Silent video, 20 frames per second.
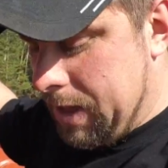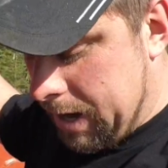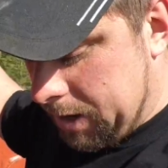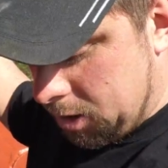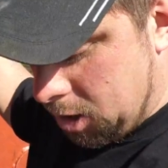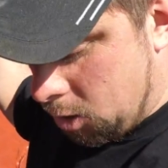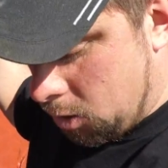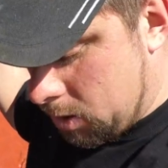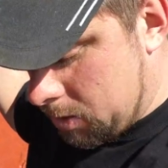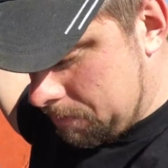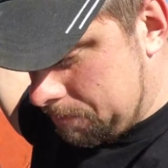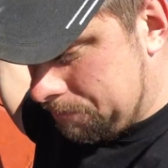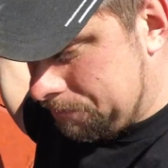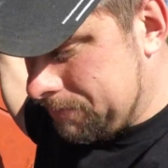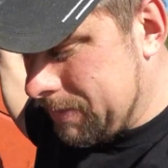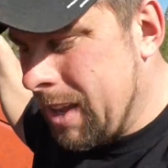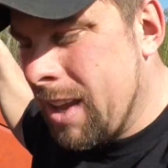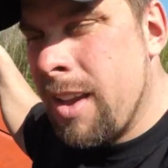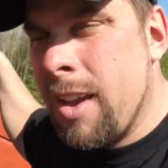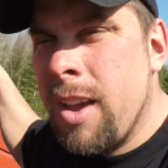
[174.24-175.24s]
that going,
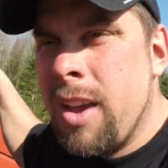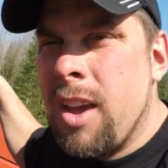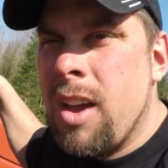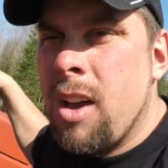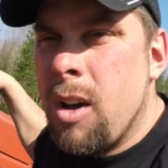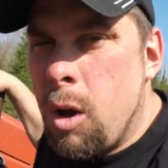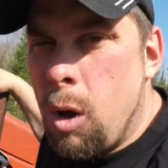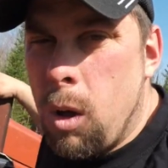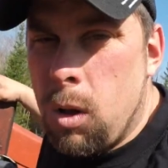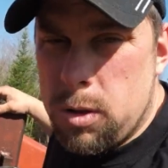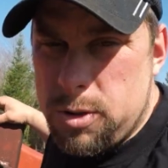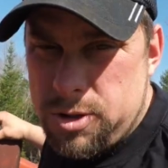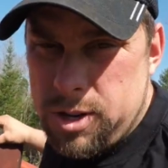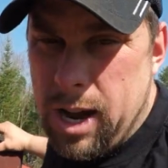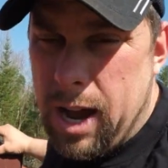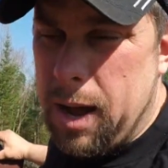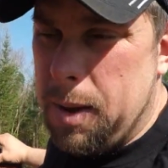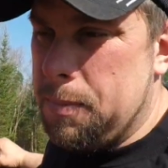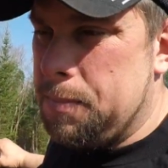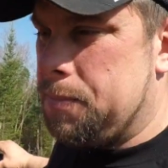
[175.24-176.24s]
hold
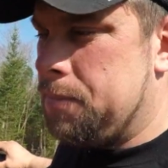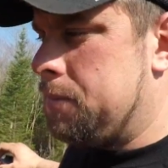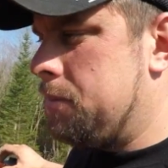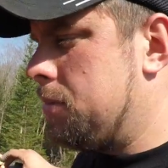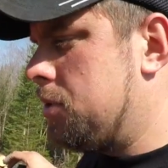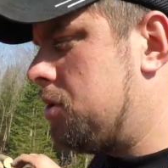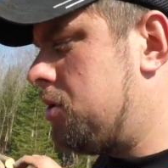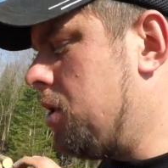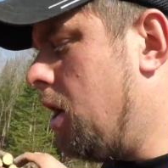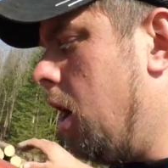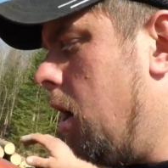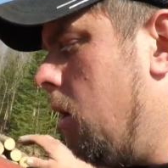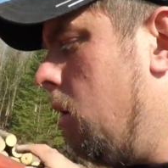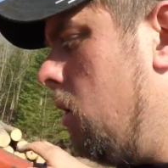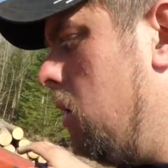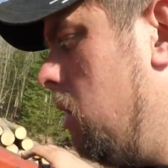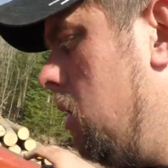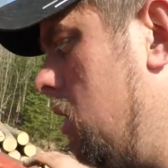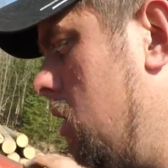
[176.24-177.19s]
you up. So